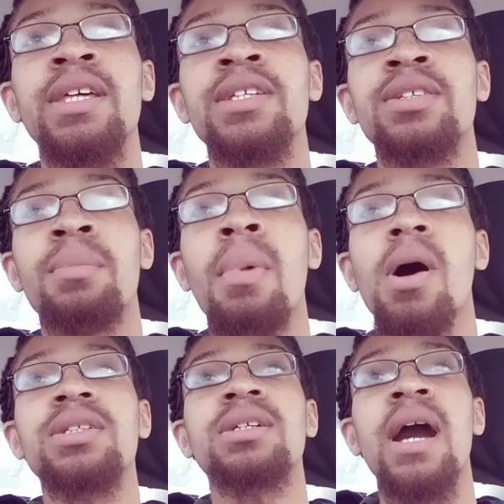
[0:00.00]
There is a
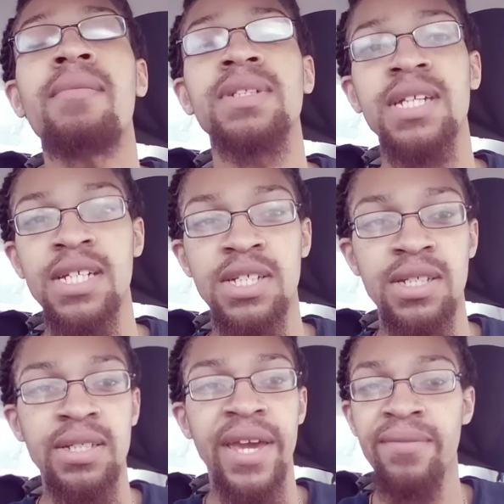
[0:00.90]
boss
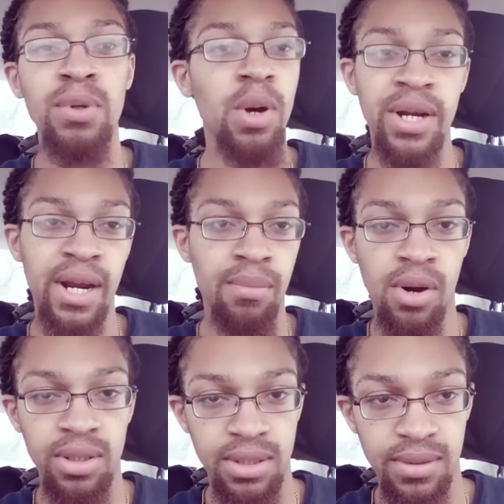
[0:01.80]
conversation if you are not a
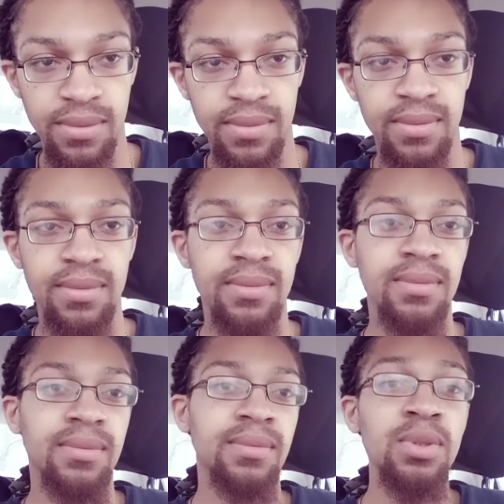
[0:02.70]
boss.
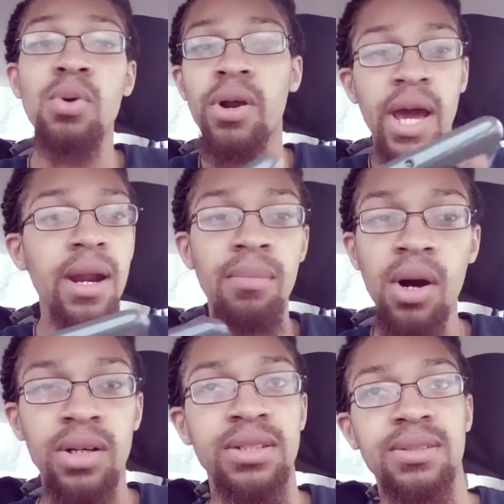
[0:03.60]
You are not a
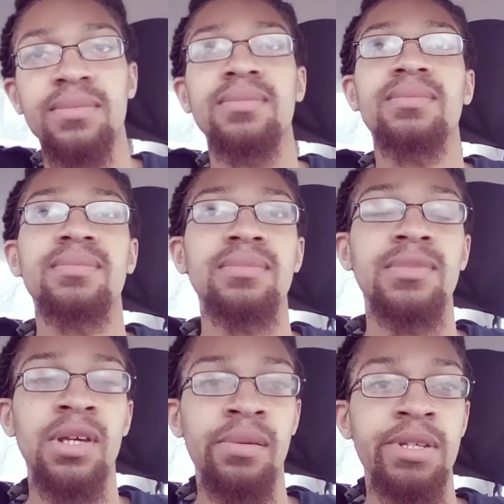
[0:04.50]
boss.
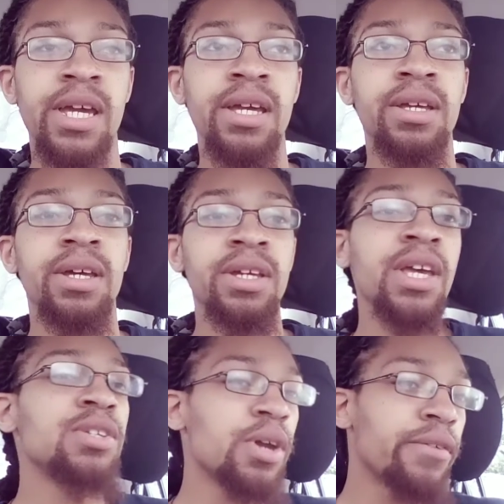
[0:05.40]
You know what I'm saying?
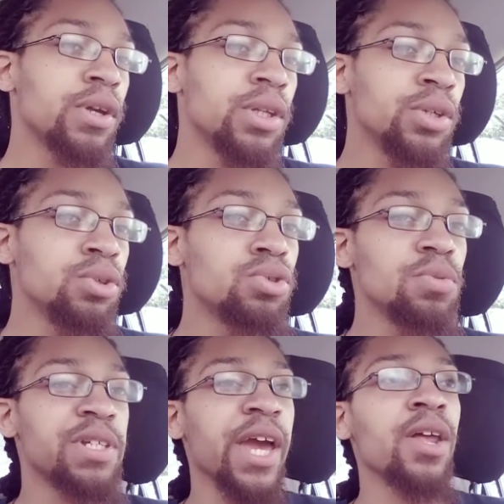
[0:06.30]
Yes, you have your little
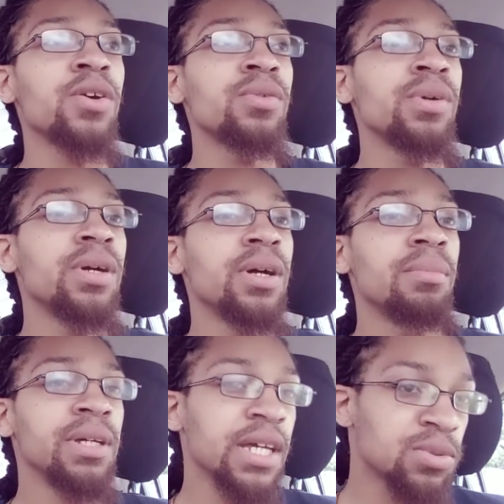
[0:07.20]
YouTube channel,
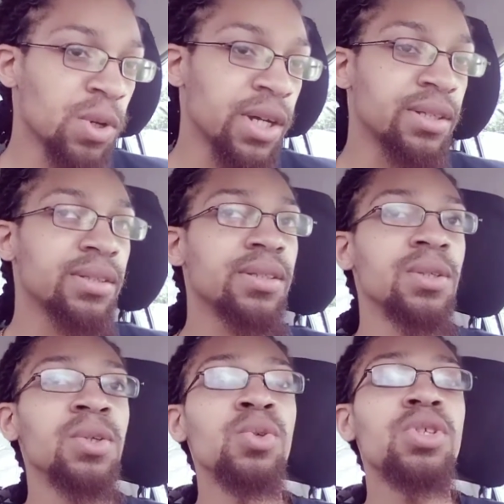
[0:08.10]
but guess what?
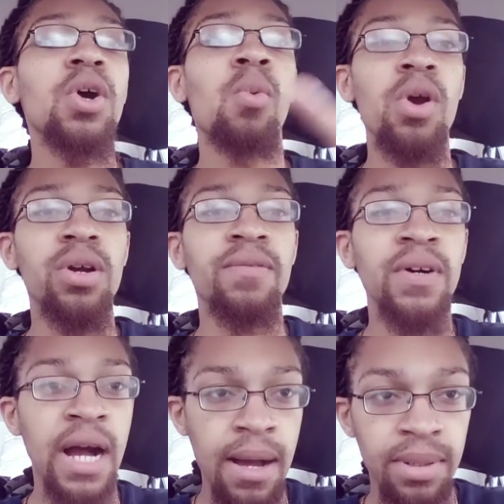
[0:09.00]
You still work
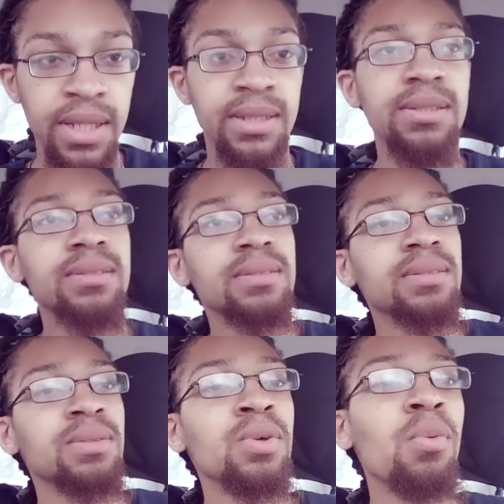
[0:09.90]
for Complex.
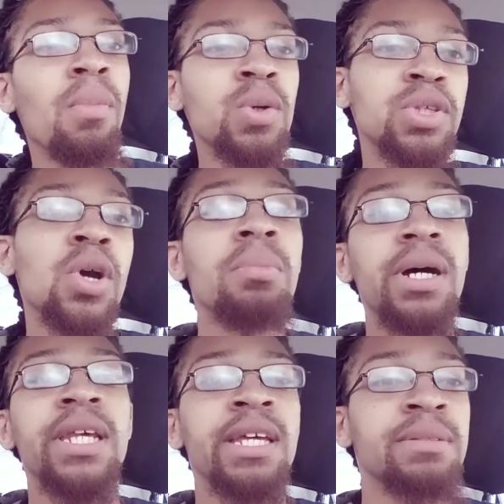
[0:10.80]
Most of your
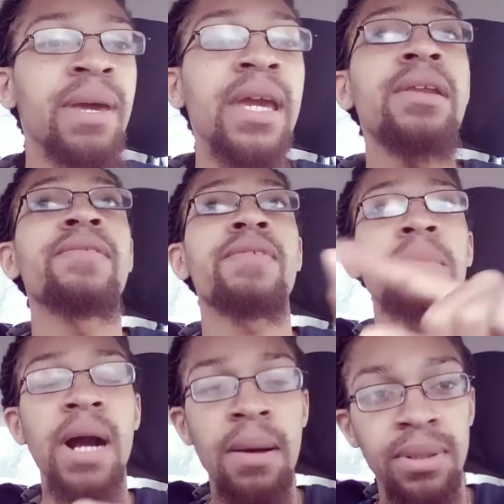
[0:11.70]
money is made
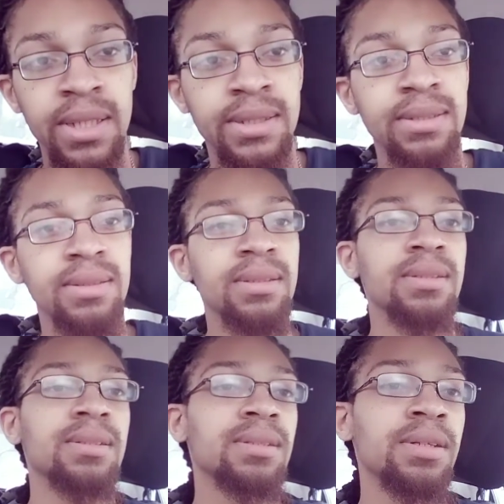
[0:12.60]
from Complex.
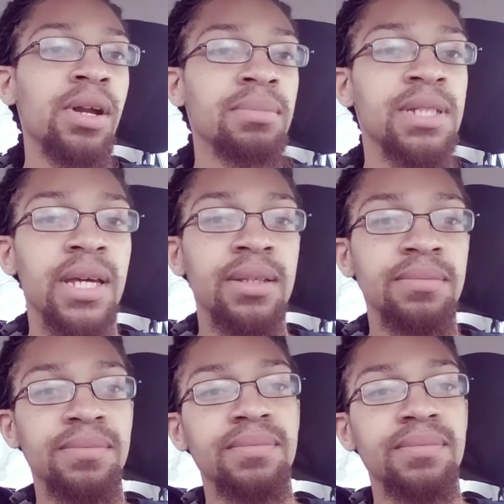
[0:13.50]
You know what I'm saying?